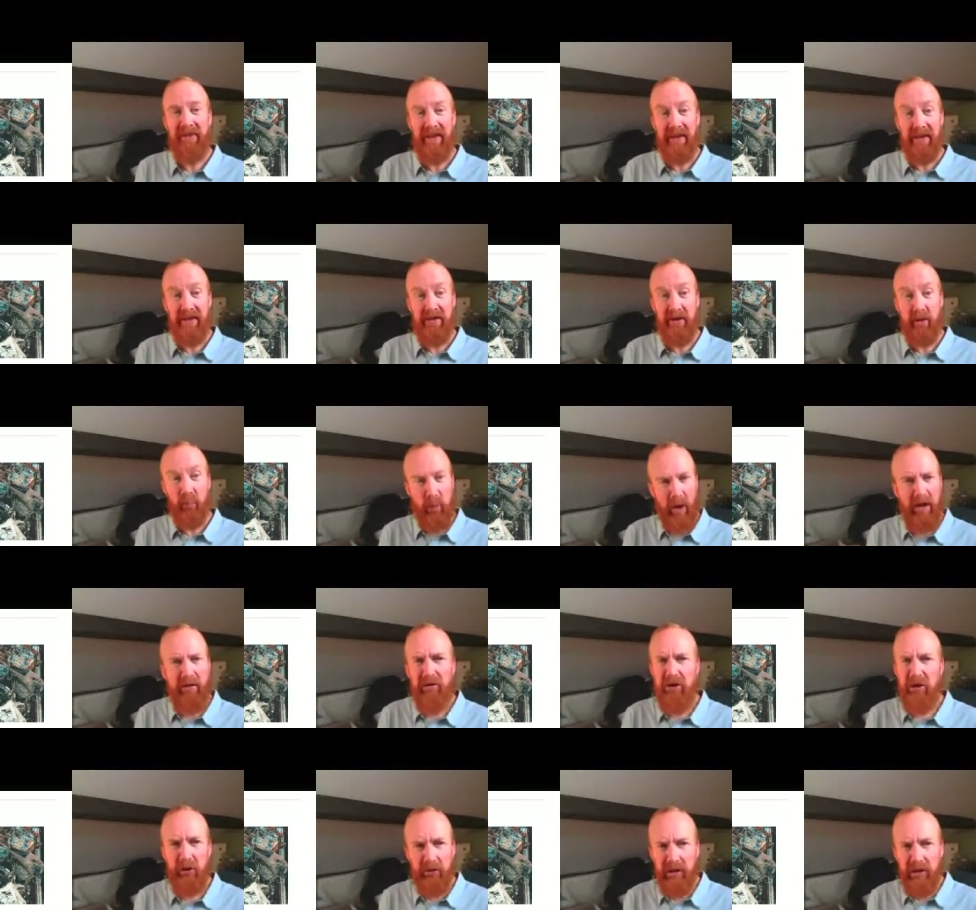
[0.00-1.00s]
So where
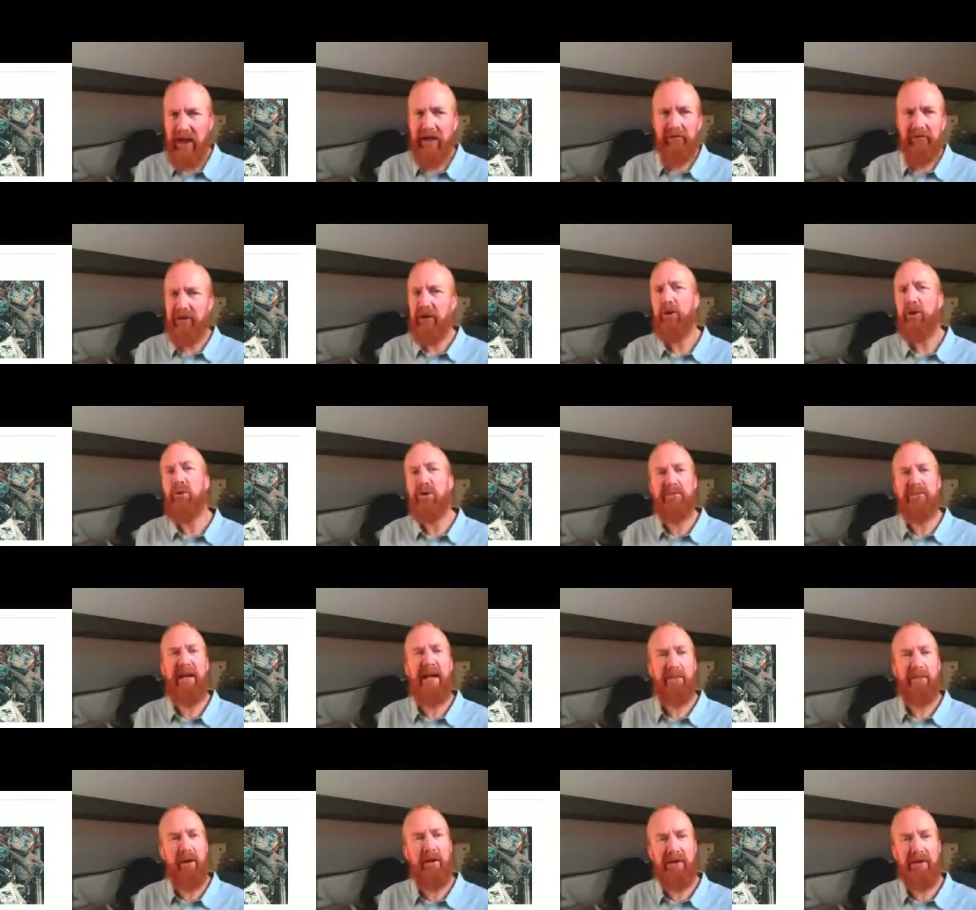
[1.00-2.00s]
are you gathering your
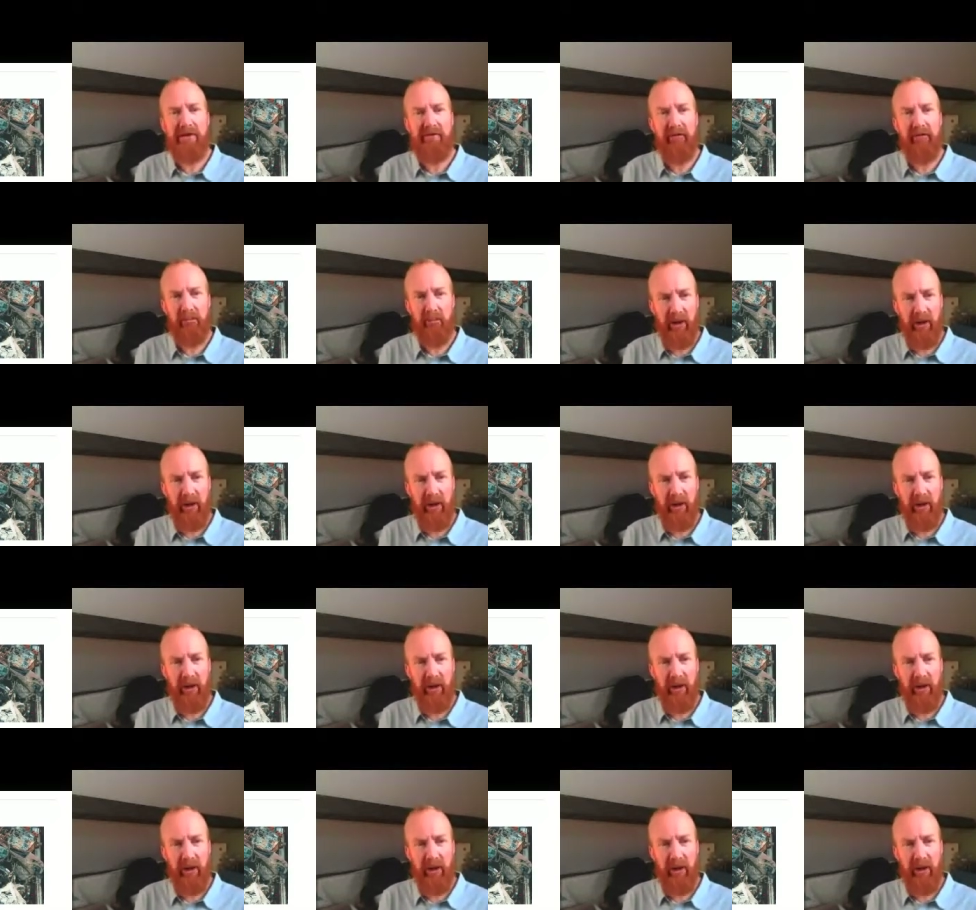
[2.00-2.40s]
spare parts from?